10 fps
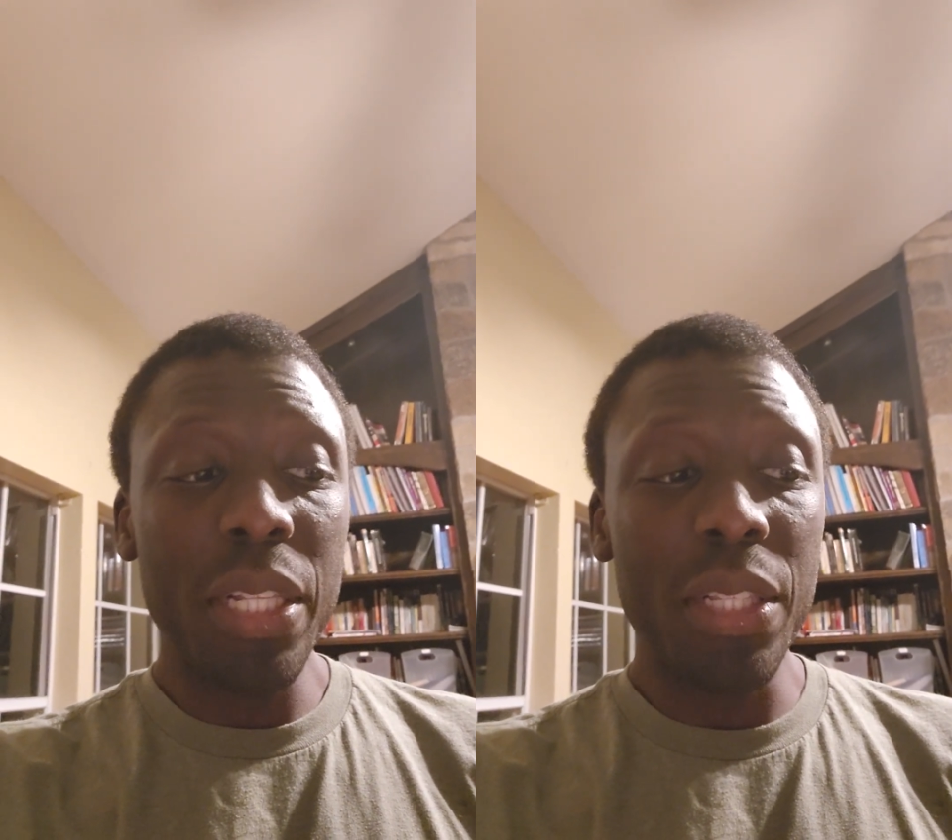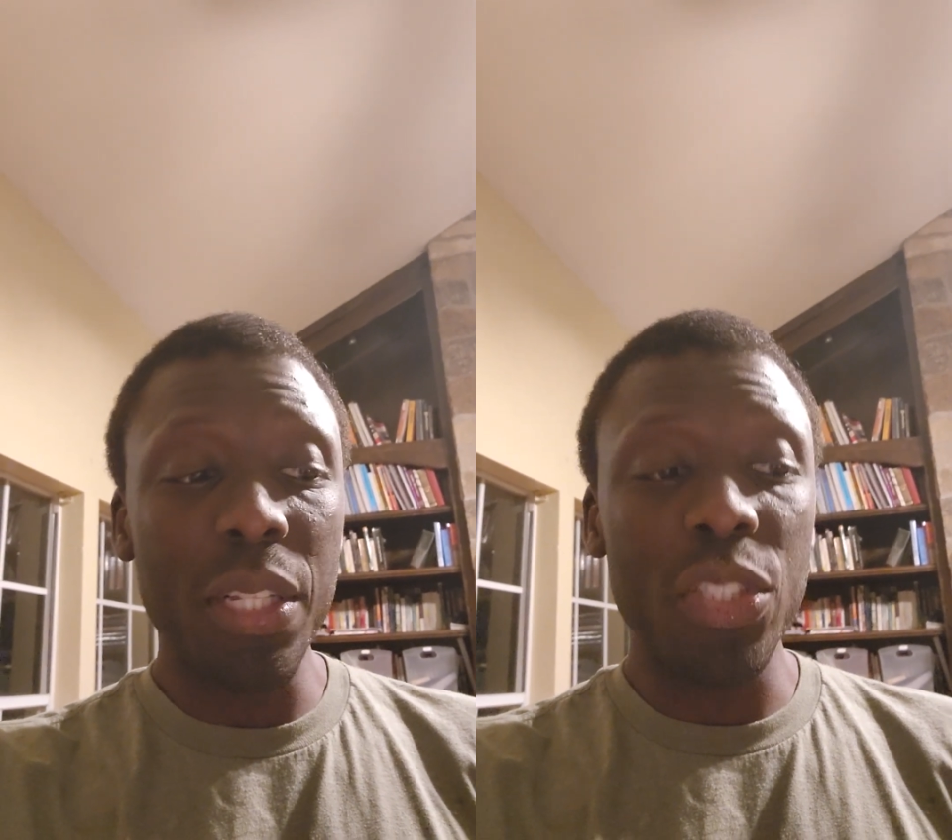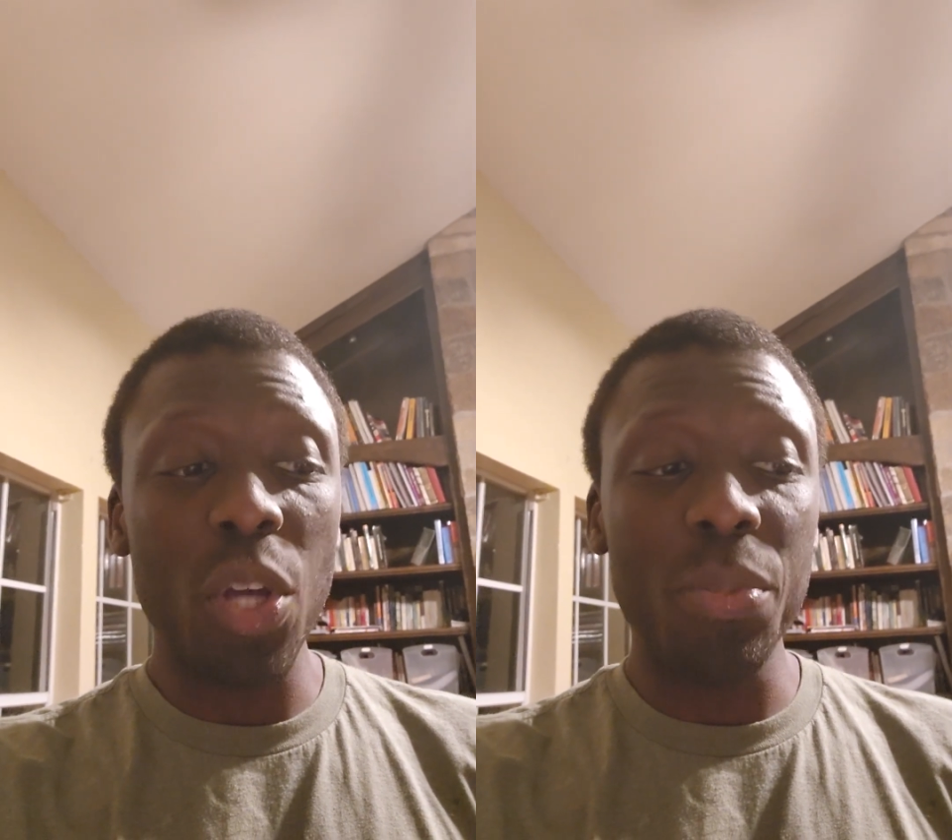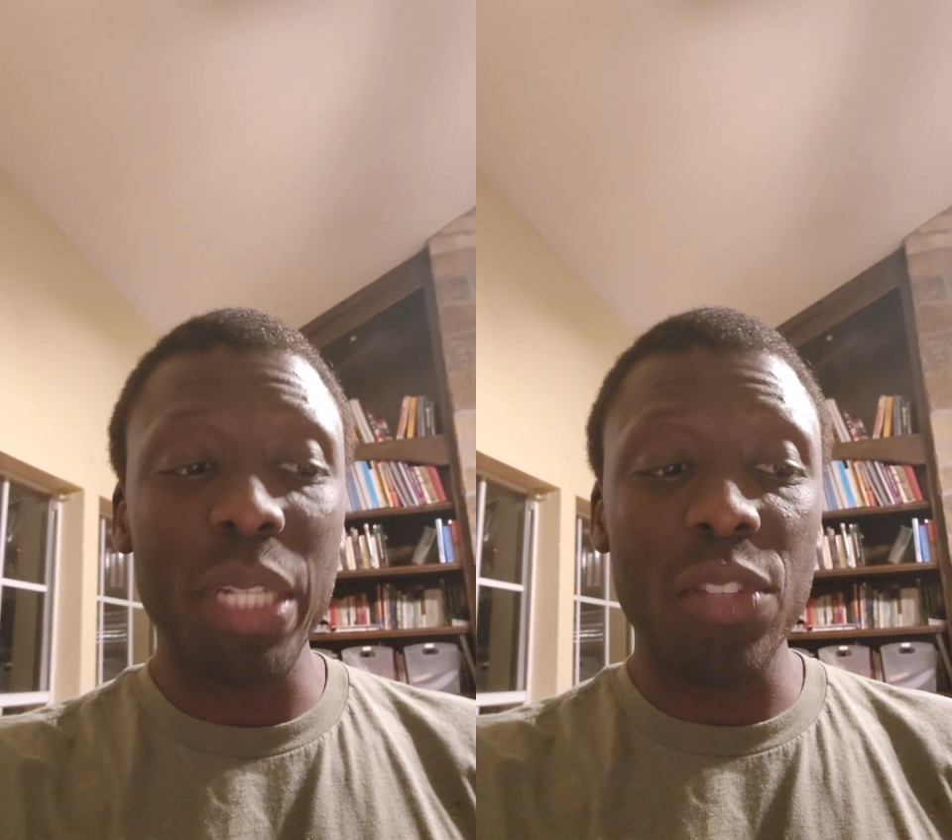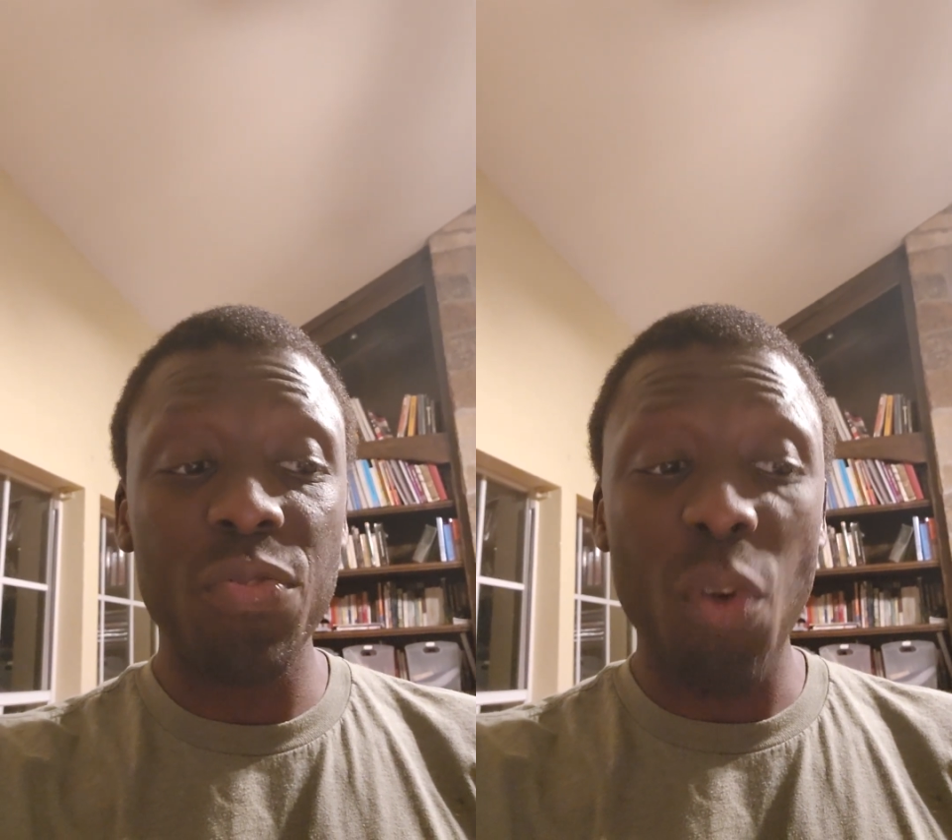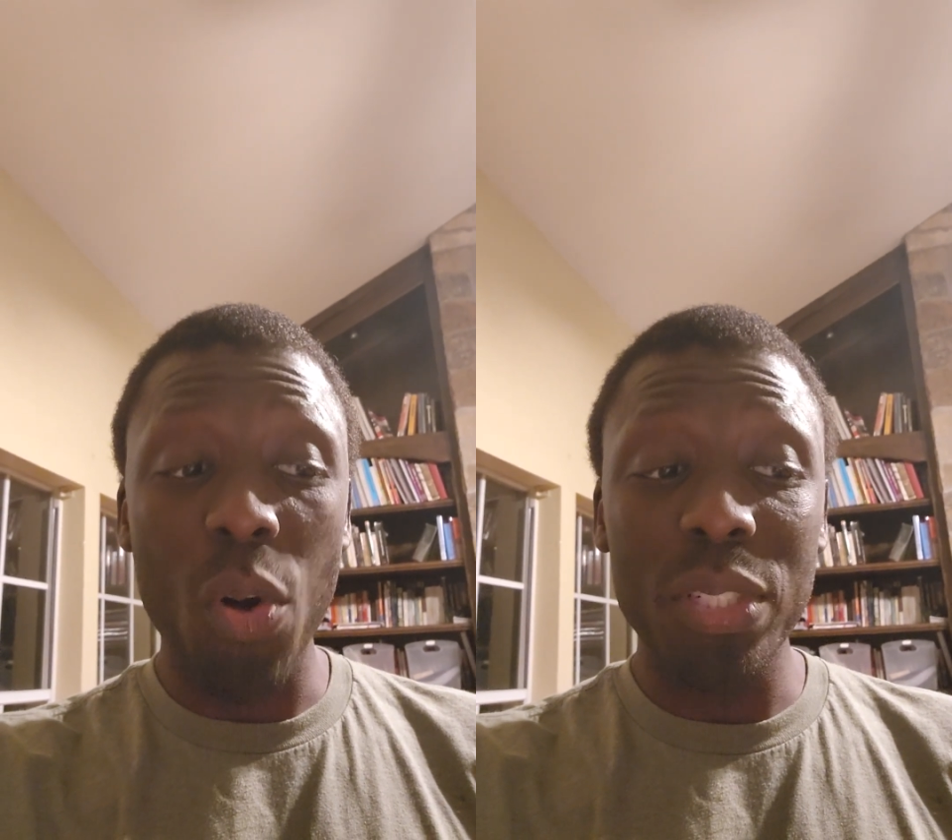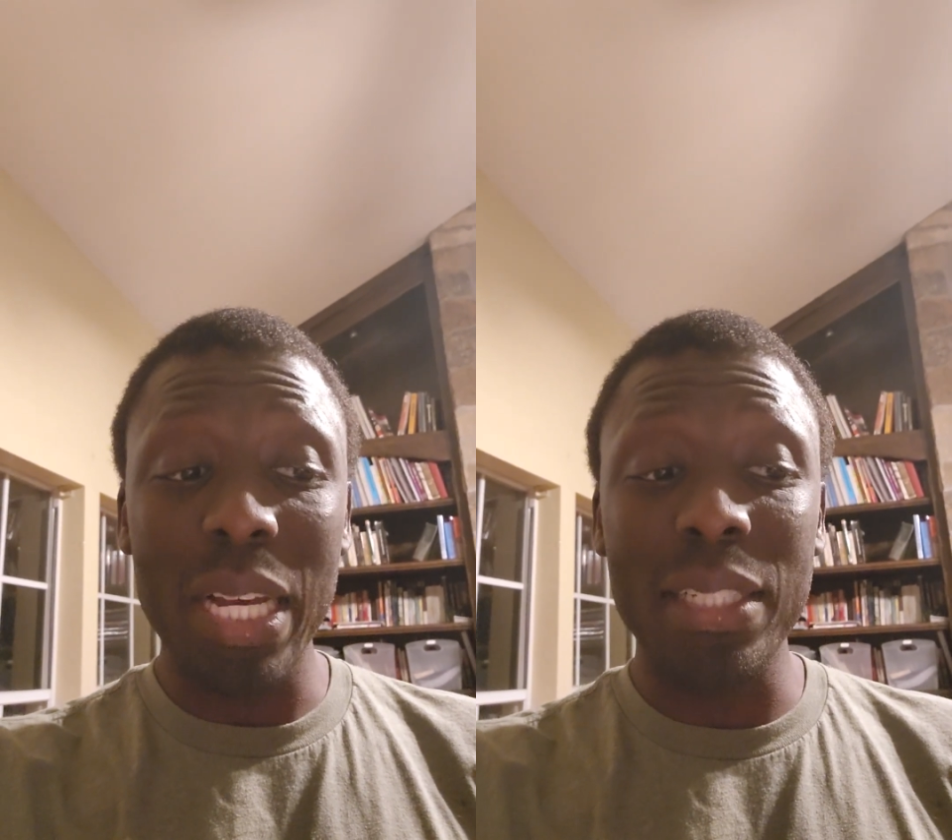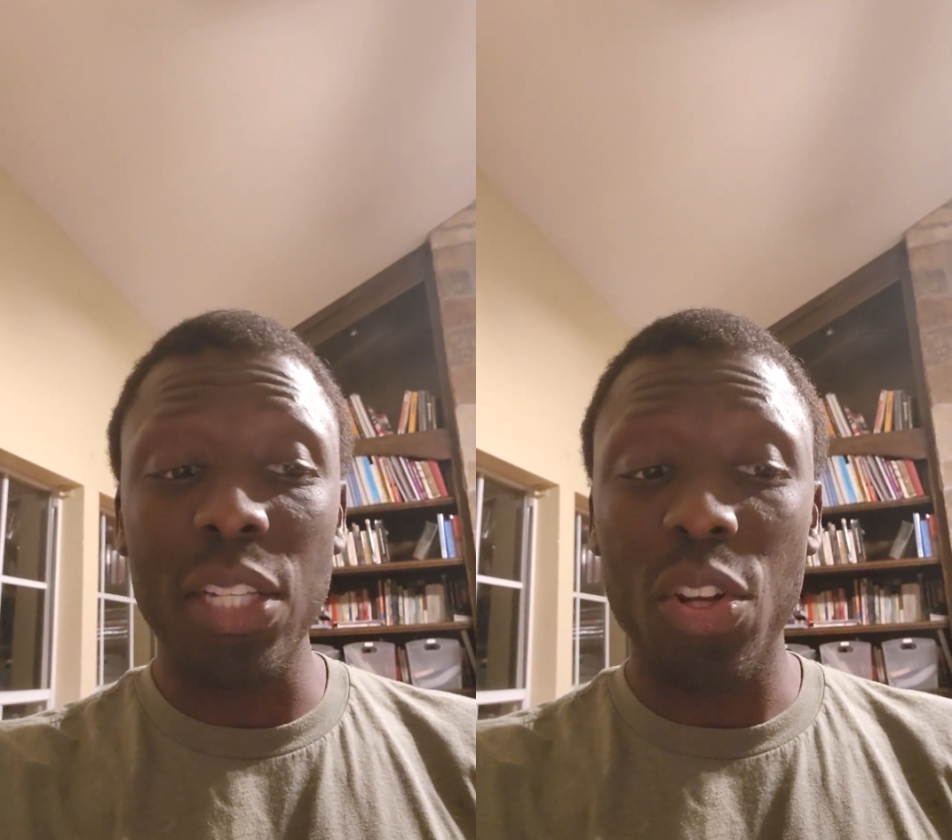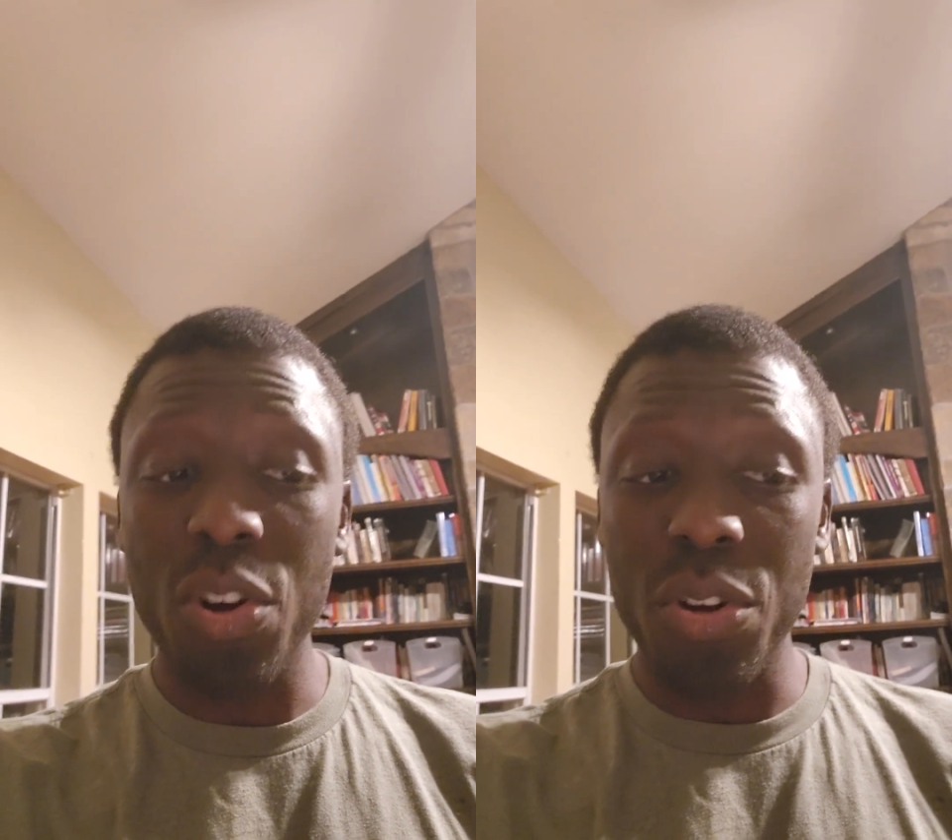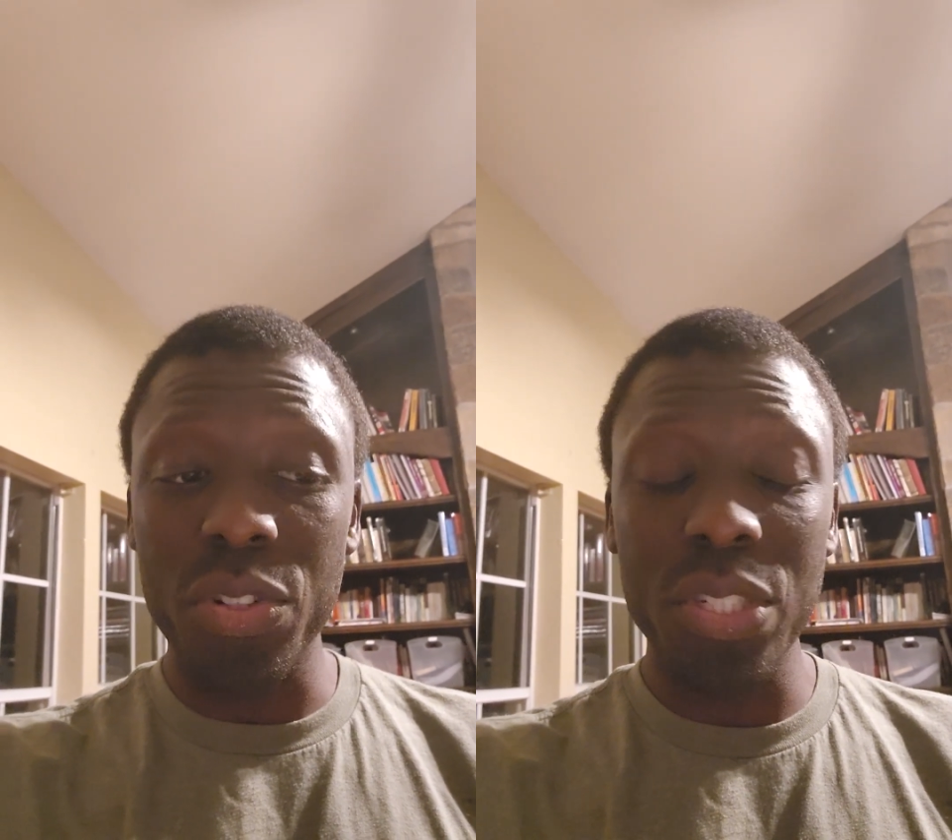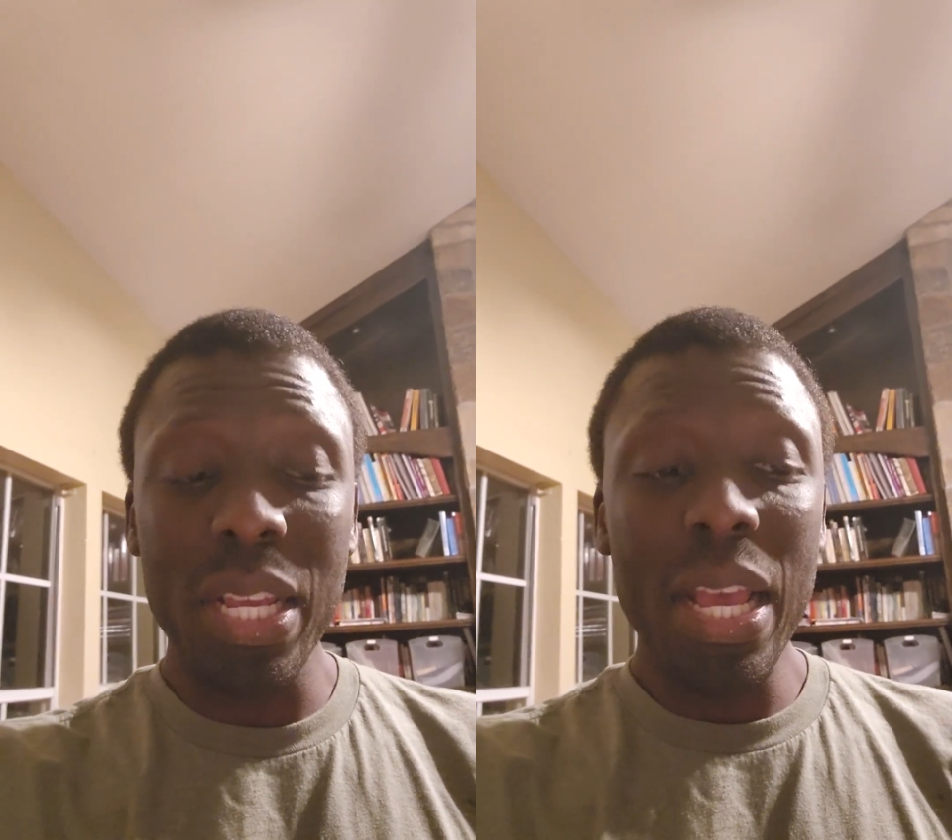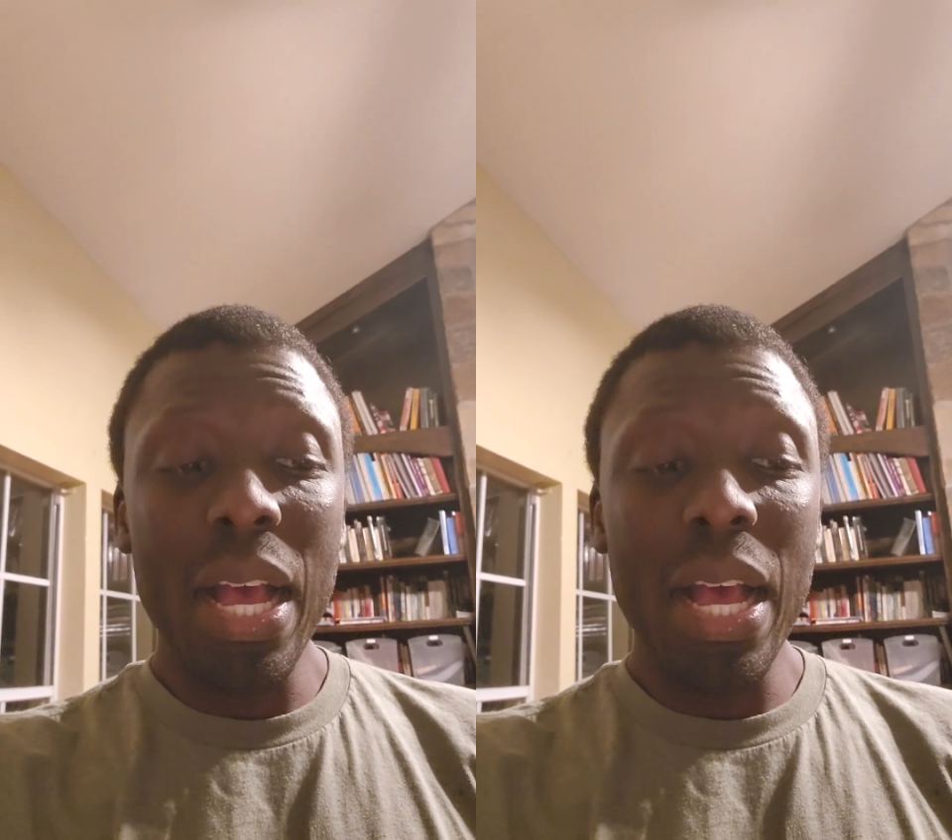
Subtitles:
the subject's fault as the learners.